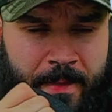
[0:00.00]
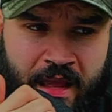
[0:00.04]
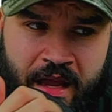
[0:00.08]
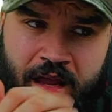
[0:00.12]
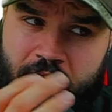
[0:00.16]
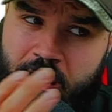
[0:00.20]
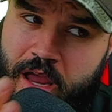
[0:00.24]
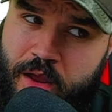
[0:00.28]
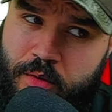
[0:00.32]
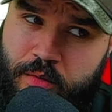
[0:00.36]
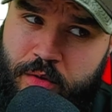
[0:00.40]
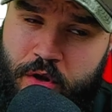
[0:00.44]

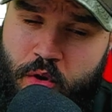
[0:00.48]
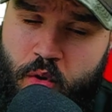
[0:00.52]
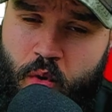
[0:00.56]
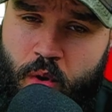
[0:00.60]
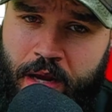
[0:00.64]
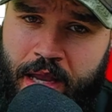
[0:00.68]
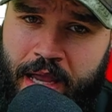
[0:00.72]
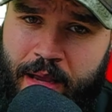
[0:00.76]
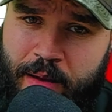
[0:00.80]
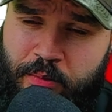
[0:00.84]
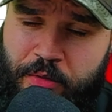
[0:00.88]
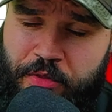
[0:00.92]
Here we go
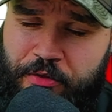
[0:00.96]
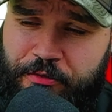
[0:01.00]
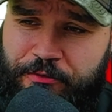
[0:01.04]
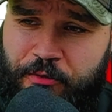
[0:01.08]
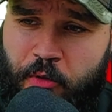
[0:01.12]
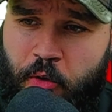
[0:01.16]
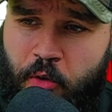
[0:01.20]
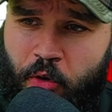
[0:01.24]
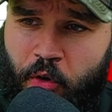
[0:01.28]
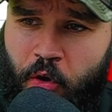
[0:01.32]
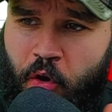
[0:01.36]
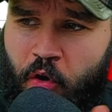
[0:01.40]
again with the
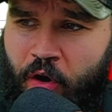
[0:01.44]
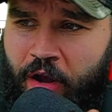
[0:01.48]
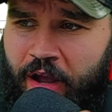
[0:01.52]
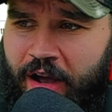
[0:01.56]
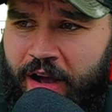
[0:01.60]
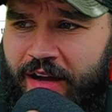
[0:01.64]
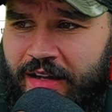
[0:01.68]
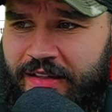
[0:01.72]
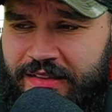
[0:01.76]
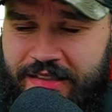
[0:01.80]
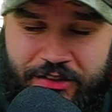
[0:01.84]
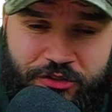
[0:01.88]
folklore,
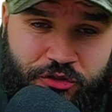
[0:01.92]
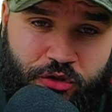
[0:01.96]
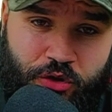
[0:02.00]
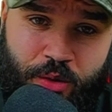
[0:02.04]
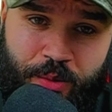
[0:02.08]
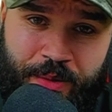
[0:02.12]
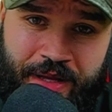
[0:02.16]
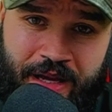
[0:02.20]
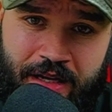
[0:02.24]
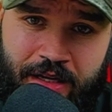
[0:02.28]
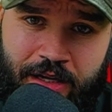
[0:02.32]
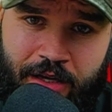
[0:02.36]
guys. That's all
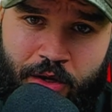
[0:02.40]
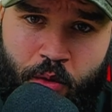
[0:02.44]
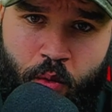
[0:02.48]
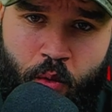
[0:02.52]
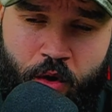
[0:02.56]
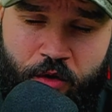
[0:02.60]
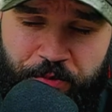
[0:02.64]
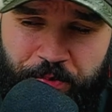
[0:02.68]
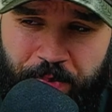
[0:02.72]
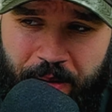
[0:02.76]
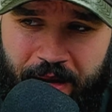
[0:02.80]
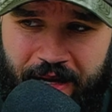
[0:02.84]
we had to go
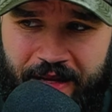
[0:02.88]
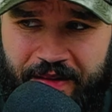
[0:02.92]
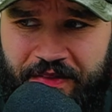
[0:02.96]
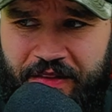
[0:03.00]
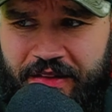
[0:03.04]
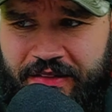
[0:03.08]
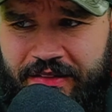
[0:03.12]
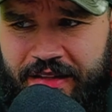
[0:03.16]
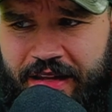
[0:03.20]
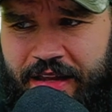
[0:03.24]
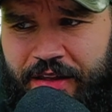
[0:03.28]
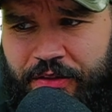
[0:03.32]
off back in the
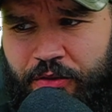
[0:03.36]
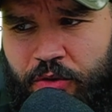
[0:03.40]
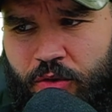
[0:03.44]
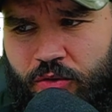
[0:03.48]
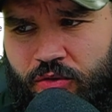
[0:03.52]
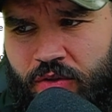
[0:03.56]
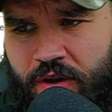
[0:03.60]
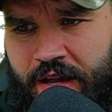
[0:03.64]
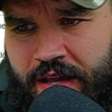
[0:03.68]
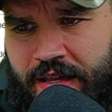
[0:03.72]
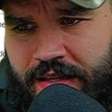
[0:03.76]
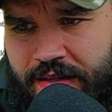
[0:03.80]
day, though,
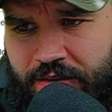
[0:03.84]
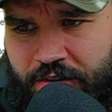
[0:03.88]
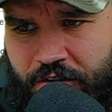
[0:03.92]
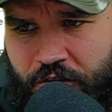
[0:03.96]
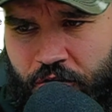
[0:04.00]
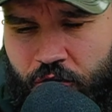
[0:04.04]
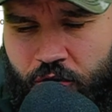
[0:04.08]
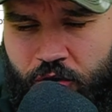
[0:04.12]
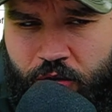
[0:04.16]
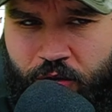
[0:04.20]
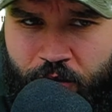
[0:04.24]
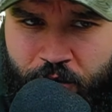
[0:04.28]
right? You
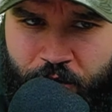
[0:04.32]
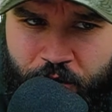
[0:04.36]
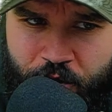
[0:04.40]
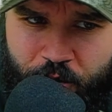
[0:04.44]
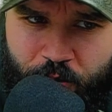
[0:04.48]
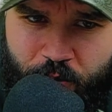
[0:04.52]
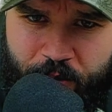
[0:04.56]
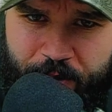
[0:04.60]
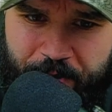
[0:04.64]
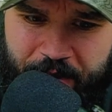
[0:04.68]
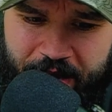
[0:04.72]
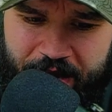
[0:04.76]
know,
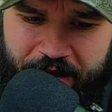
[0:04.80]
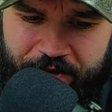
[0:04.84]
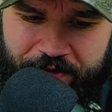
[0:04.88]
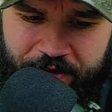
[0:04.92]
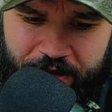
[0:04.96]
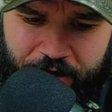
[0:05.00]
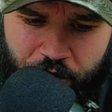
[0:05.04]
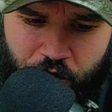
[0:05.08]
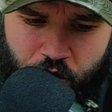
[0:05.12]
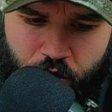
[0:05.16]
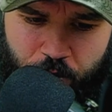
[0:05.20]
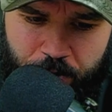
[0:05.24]
we might have
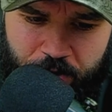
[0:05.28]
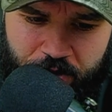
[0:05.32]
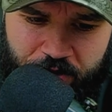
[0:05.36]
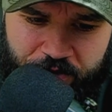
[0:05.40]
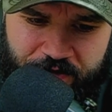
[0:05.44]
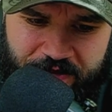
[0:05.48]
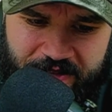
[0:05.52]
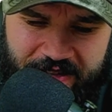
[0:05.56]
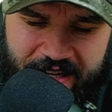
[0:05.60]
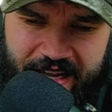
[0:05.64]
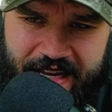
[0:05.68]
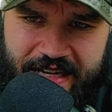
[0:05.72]
had a couple
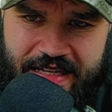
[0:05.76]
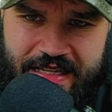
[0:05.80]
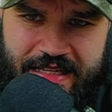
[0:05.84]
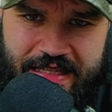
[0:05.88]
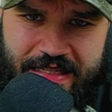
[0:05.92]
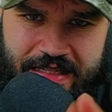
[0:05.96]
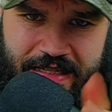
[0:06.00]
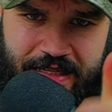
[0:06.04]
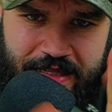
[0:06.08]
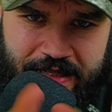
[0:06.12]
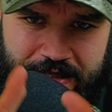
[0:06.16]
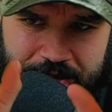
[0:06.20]
of
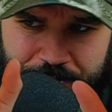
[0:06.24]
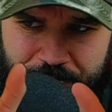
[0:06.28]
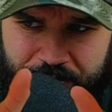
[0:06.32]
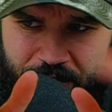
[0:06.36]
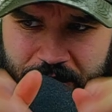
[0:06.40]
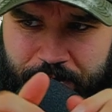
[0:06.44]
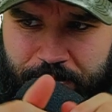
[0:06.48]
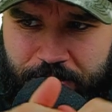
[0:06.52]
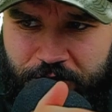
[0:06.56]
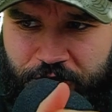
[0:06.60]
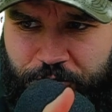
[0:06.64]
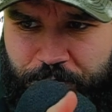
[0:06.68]
dits,
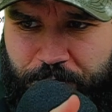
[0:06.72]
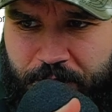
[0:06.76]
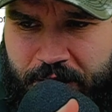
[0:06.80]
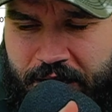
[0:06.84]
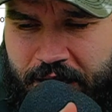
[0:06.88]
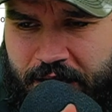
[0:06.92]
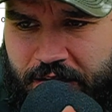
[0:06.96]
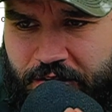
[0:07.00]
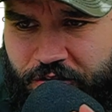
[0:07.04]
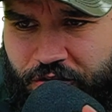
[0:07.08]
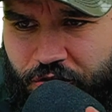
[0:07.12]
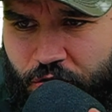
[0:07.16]
people
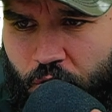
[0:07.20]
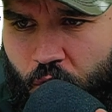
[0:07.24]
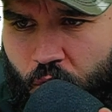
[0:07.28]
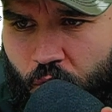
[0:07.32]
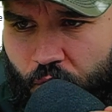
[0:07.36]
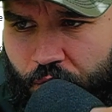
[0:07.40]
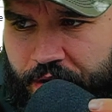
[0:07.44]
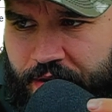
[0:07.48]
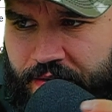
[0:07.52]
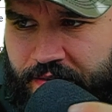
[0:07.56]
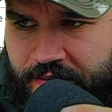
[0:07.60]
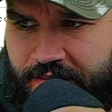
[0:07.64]
spinning
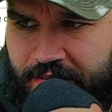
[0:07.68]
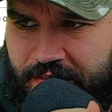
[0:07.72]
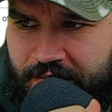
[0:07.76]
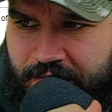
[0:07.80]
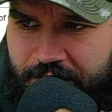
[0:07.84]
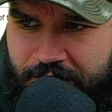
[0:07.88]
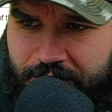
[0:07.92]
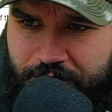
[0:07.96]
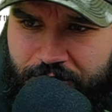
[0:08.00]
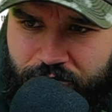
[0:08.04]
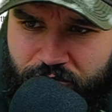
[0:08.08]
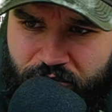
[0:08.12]
stories,
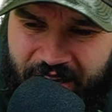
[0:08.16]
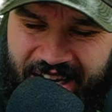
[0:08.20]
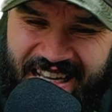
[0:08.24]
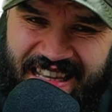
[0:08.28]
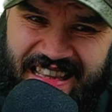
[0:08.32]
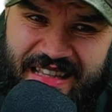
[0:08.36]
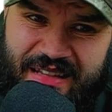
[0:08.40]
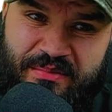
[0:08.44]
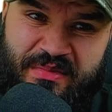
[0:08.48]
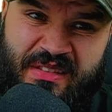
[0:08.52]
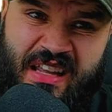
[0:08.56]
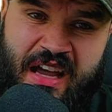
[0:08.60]
writing
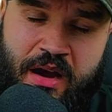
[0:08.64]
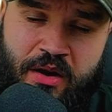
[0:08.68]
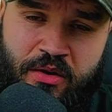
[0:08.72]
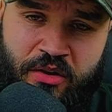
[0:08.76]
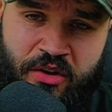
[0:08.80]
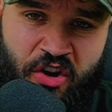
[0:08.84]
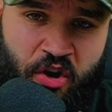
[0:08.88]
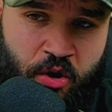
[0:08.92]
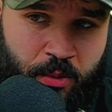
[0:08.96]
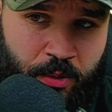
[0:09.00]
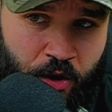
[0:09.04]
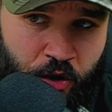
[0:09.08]
them down a
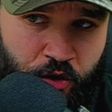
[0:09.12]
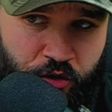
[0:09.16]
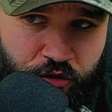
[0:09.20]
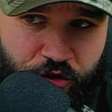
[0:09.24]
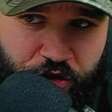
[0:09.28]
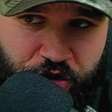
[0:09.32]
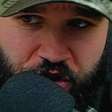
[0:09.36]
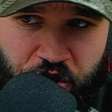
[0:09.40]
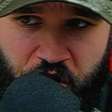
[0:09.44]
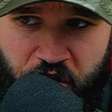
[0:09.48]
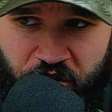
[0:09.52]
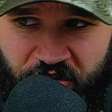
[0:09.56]
couple of
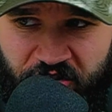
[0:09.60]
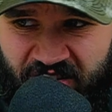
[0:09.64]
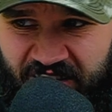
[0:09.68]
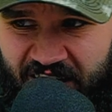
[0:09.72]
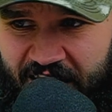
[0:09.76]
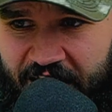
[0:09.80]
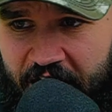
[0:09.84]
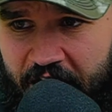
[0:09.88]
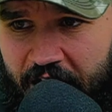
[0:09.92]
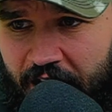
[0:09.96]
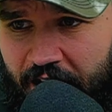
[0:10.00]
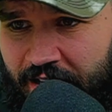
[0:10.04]
100 years
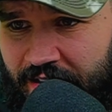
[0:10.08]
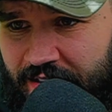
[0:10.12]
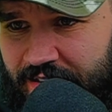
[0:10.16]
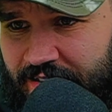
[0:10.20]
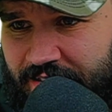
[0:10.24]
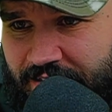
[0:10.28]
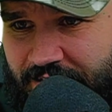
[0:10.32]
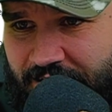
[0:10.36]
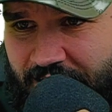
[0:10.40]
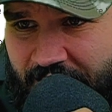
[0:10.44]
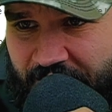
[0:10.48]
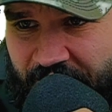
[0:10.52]
later,
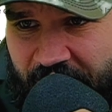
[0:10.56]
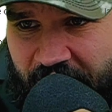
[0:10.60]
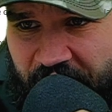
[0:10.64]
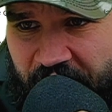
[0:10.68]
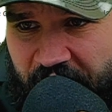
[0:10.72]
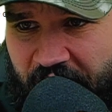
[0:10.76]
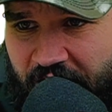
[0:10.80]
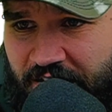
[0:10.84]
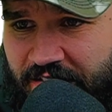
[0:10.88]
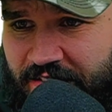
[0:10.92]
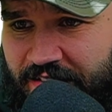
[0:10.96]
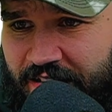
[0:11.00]
and then
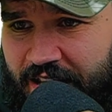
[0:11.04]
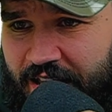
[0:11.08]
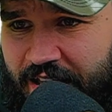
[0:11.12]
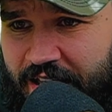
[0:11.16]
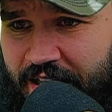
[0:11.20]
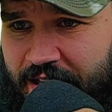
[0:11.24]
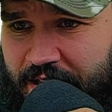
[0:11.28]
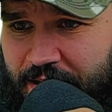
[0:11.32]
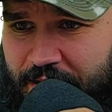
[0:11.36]
that's it.